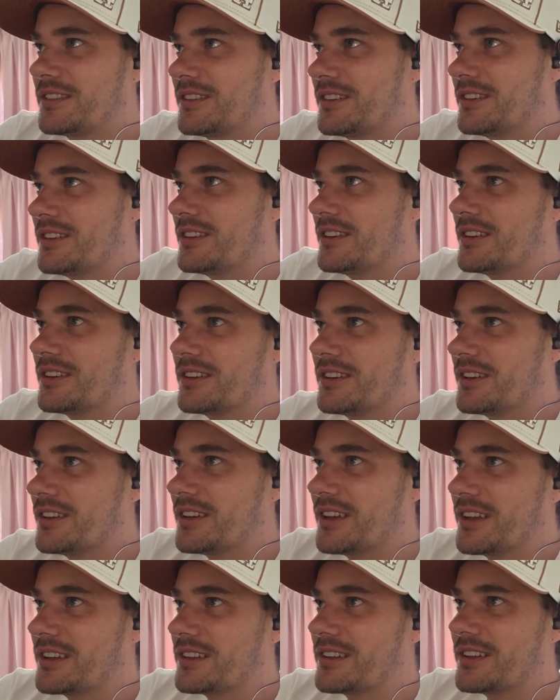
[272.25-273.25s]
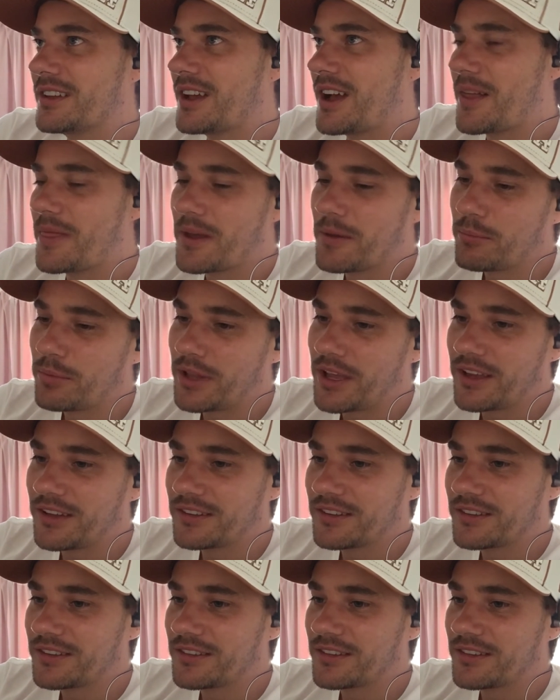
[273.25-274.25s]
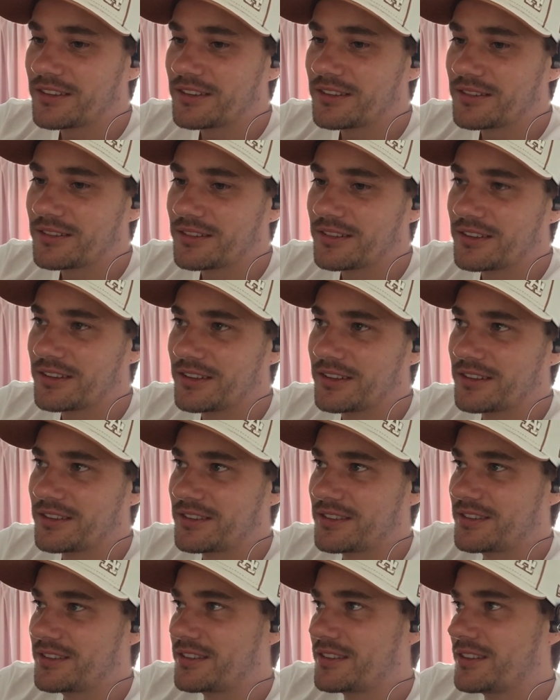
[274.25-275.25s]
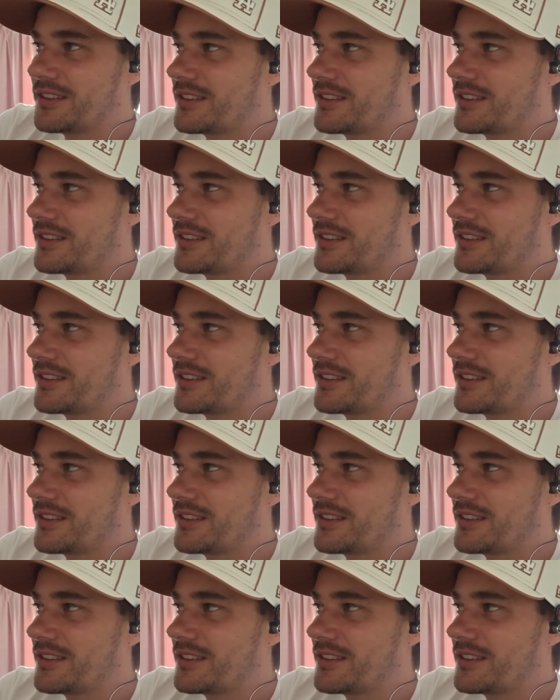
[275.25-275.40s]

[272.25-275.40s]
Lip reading: at other places, it's